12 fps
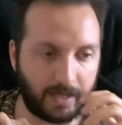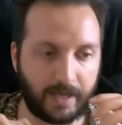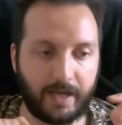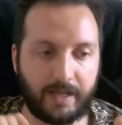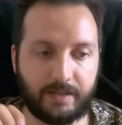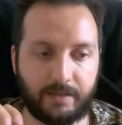
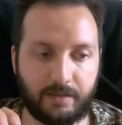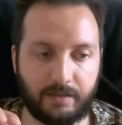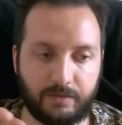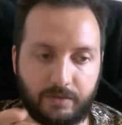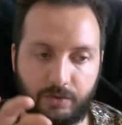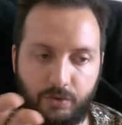And
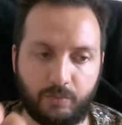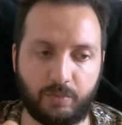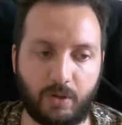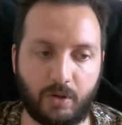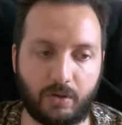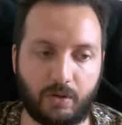uh, the new
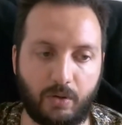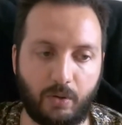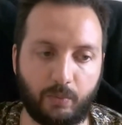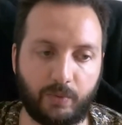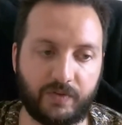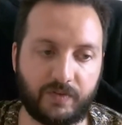block
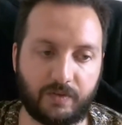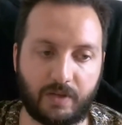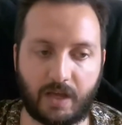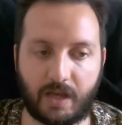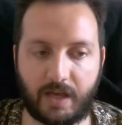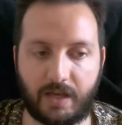always
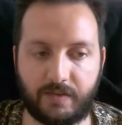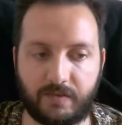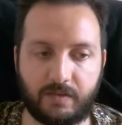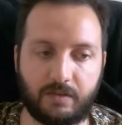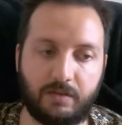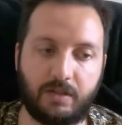
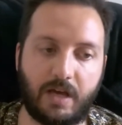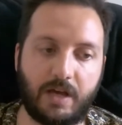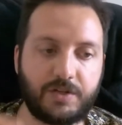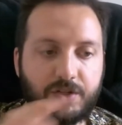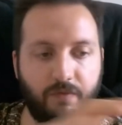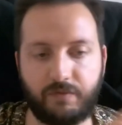has the
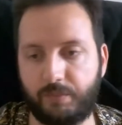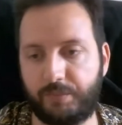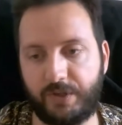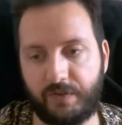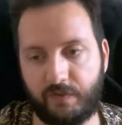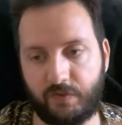hash of the
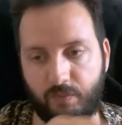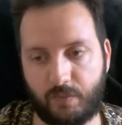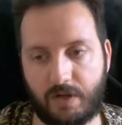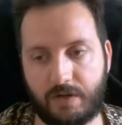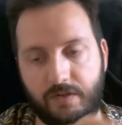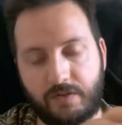previous
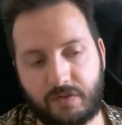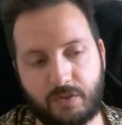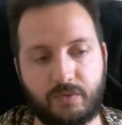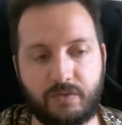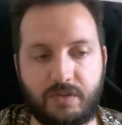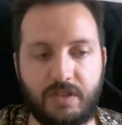one.
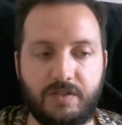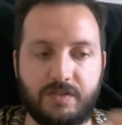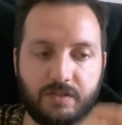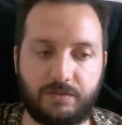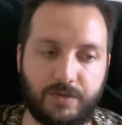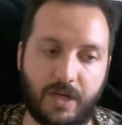So
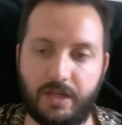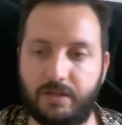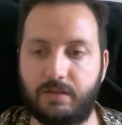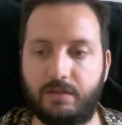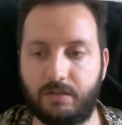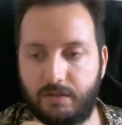these
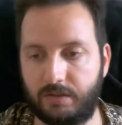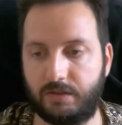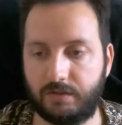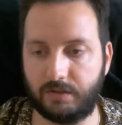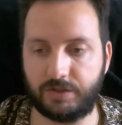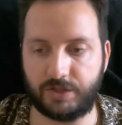create
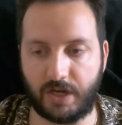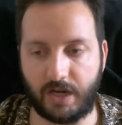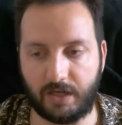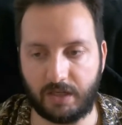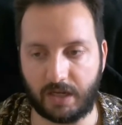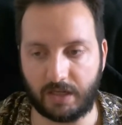the
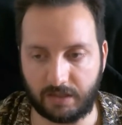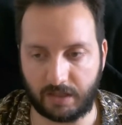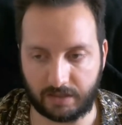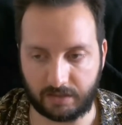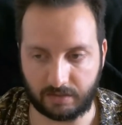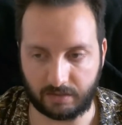chain and,
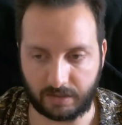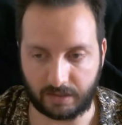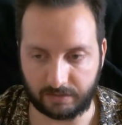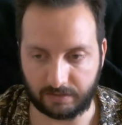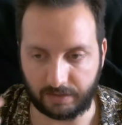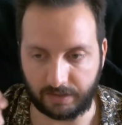and,
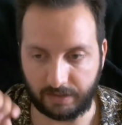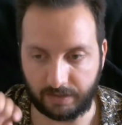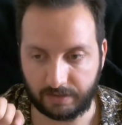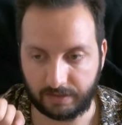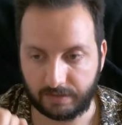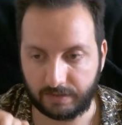and the link.